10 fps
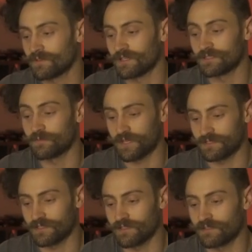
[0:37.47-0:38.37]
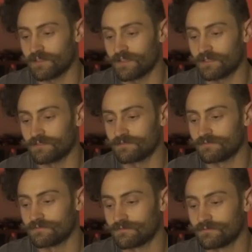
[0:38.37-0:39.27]
depict it in
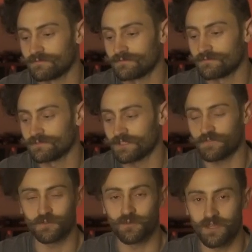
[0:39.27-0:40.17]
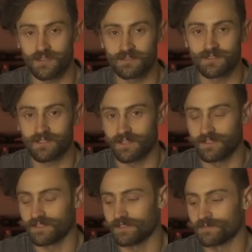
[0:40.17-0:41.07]
different ways to
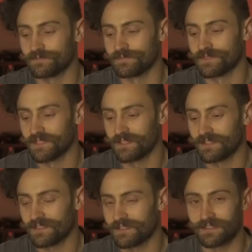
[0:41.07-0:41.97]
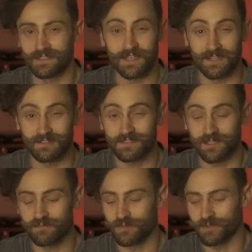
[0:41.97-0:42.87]
kind of get
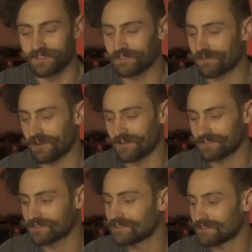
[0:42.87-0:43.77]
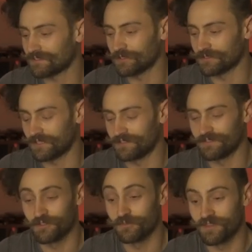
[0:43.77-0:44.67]
some point across. I'll let
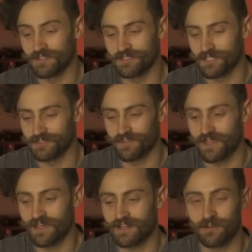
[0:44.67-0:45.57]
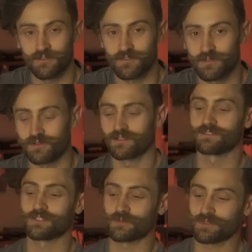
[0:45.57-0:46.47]
you be the judge of that, however you want to
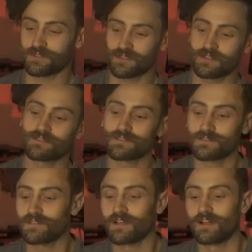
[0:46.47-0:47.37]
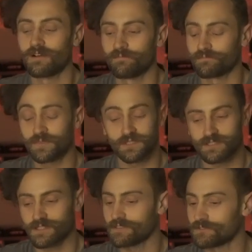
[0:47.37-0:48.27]
interpret this. But
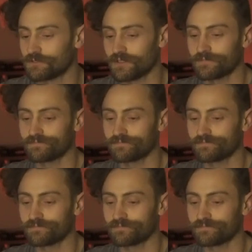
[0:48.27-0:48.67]
let's get into it.